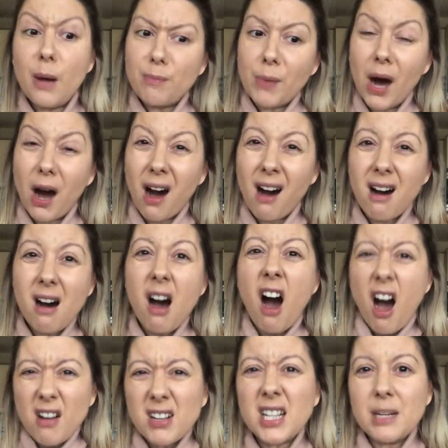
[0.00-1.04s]
but
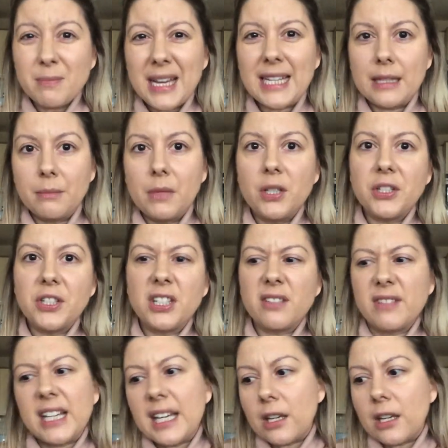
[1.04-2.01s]
I'm going to make the most of it,